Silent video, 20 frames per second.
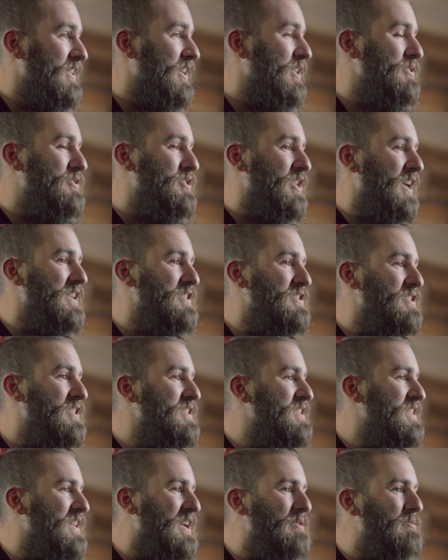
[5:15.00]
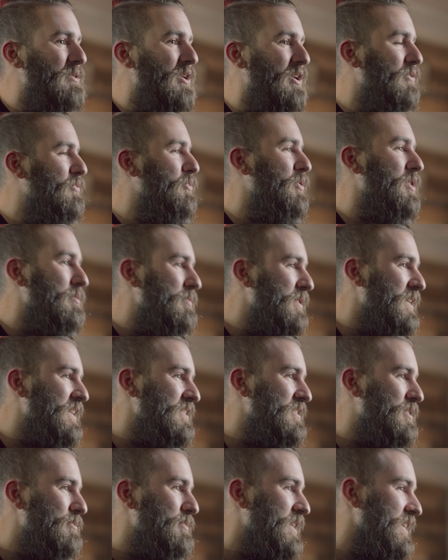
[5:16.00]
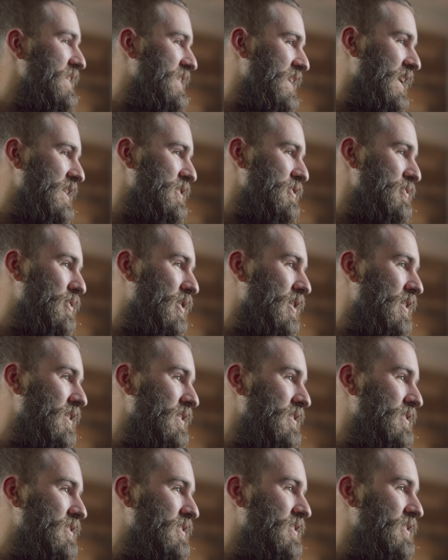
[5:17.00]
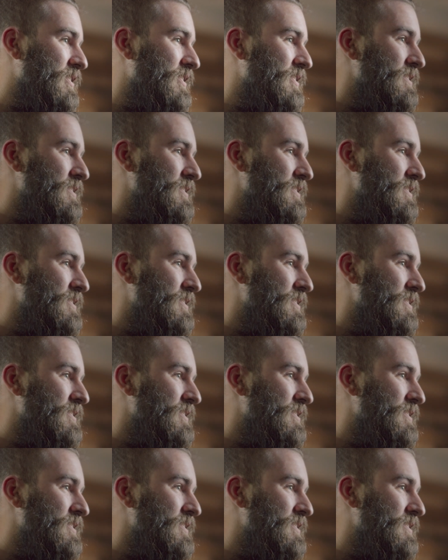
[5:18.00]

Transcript: You know, change the stigma of what it means to be a tattoo artist.